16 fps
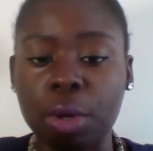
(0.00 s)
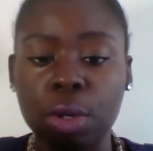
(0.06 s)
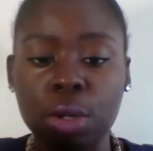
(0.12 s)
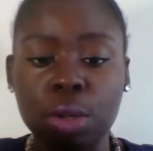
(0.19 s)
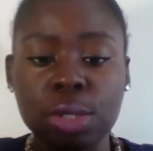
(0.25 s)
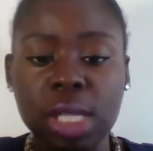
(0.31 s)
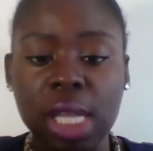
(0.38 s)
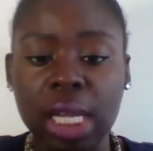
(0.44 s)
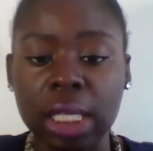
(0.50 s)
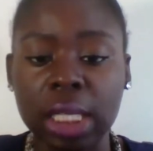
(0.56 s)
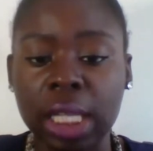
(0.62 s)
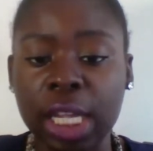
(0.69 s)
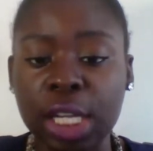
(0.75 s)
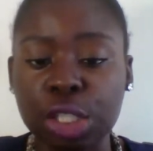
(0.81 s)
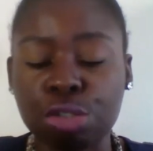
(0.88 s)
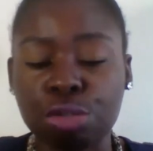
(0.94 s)
you're using
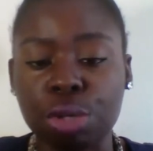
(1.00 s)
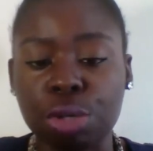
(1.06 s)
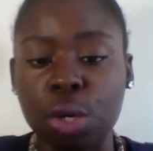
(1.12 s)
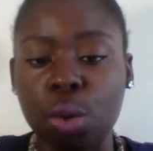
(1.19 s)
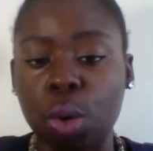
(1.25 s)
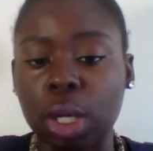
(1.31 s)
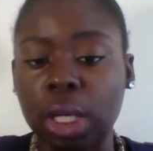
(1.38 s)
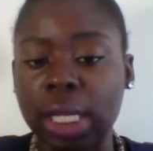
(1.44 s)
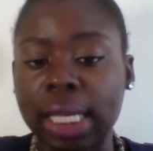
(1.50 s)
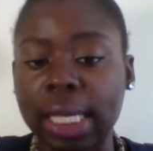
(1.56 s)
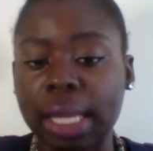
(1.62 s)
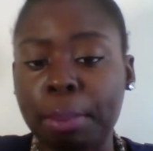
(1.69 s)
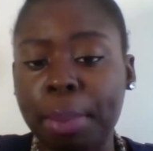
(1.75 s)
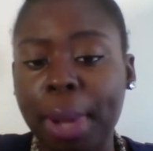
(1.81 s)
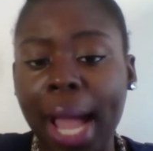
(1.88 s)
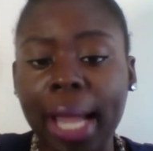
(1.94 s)
Linktree or link
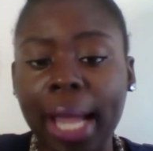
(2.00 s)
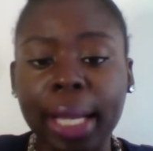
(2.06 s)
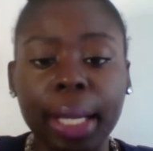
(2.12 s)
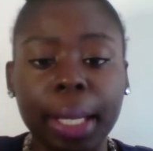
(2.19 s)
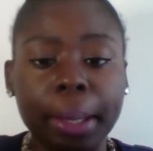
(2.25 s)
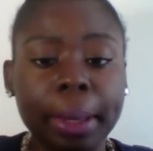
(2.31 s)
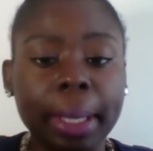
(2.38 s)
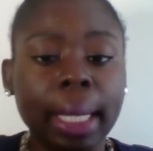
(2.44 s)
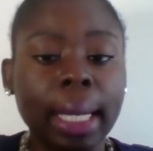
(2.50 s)
in bio.